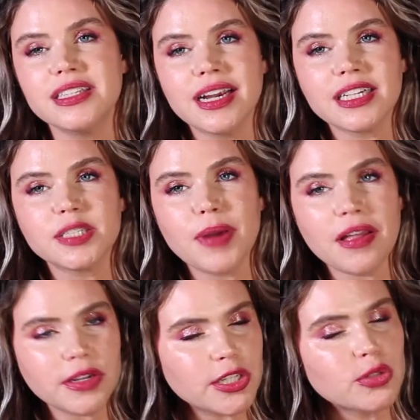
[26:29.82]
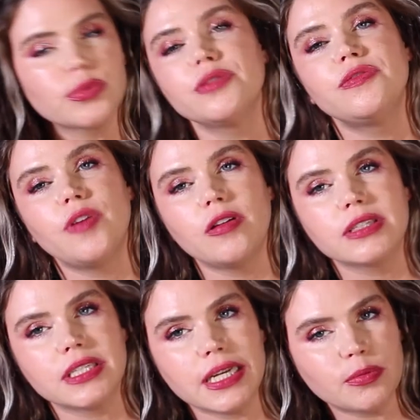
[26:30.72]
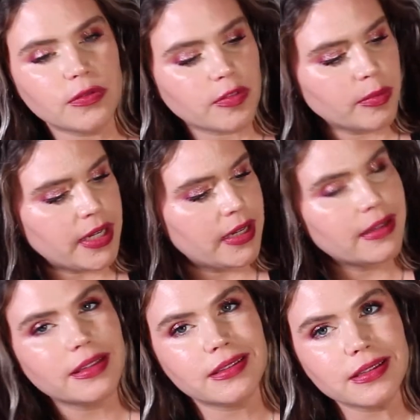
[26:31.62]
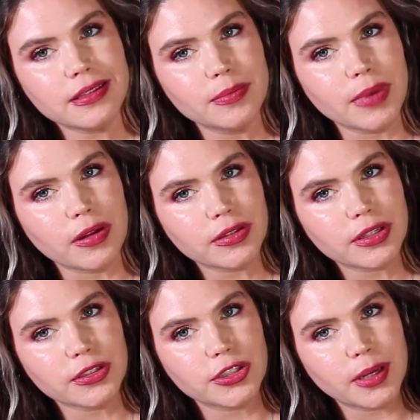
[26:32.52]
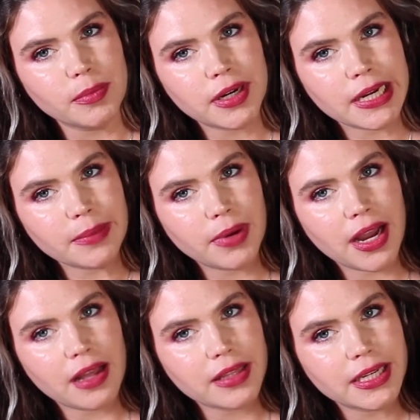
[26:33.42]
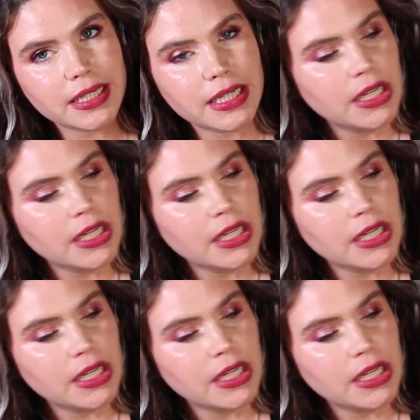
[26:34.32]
next palette is a real fall staple for me. This is the Melt Gemini palette.